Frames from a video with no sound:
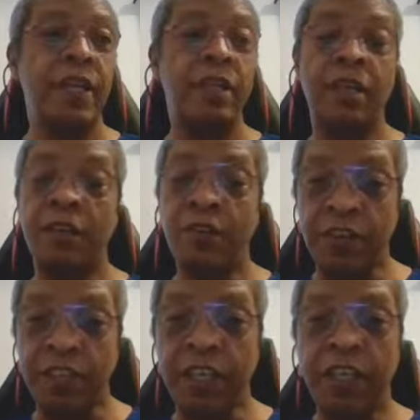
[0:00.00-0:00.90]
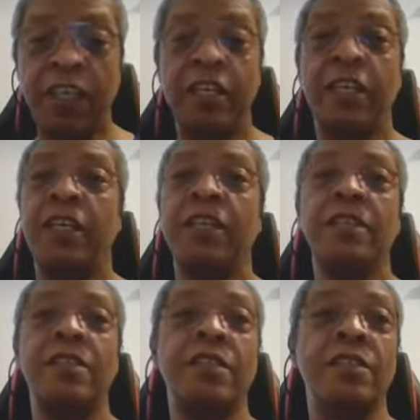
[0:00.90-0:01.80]
another holiday, and
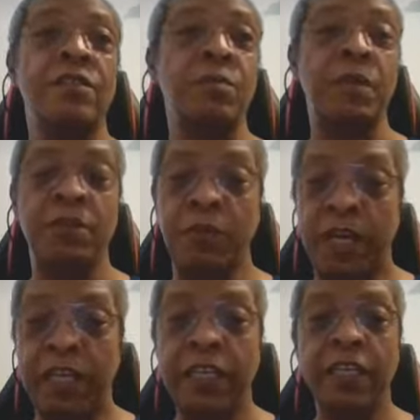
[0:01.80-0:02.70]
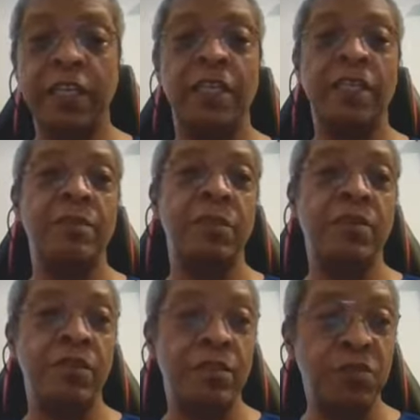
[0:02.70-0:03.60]
then it's going to be Diwali, and then it'll be
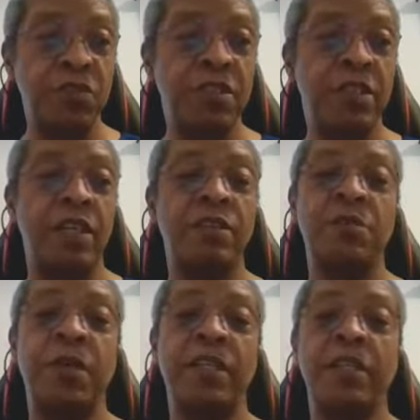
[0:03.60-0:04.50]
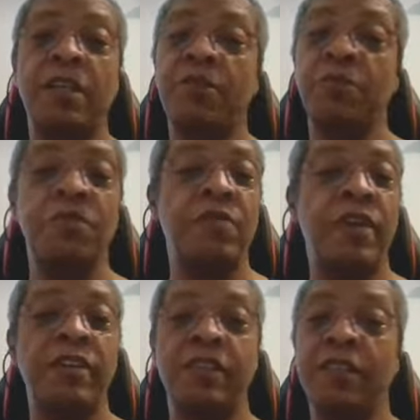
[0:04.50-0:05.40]
Christmas, and guess what? The
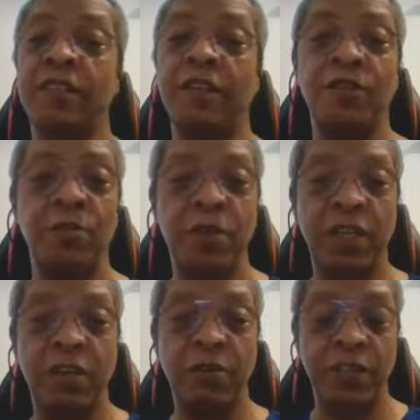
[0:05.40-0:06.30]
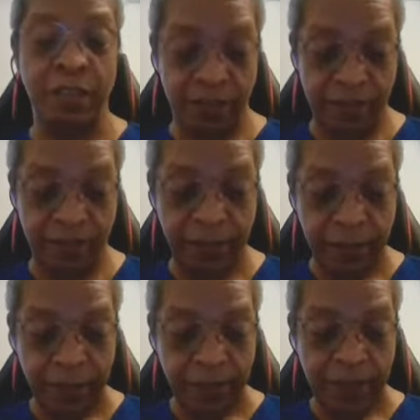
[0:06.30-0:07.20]
coronavirus is still going to be here with us.
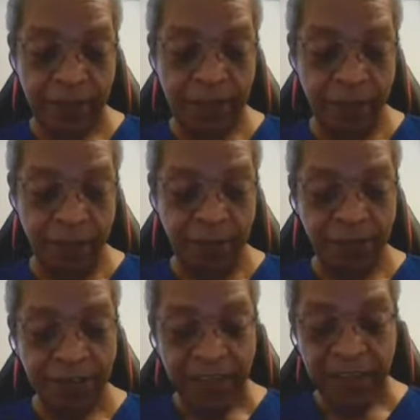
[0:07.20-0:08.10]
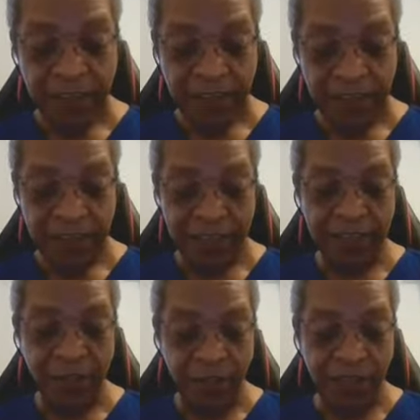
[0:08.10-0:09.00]
So
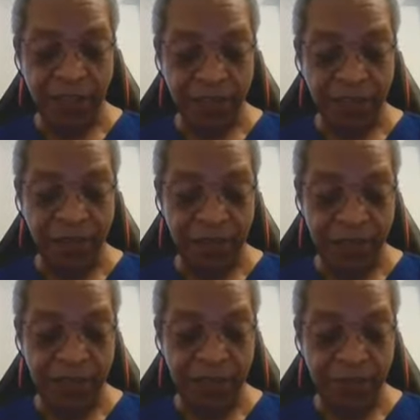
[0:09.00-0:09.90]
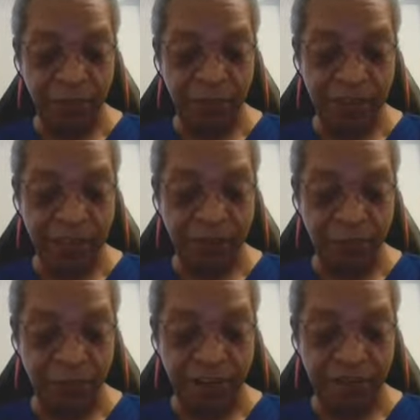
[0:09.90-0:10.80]
just know that it's going to be here, and we just have
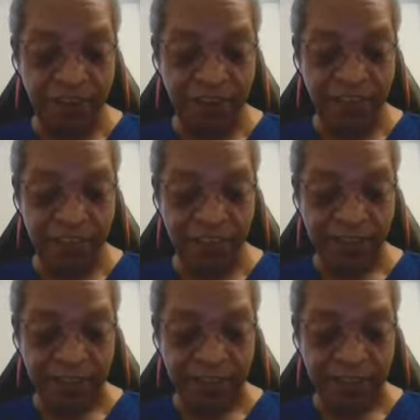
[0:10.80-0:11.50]
to work around it.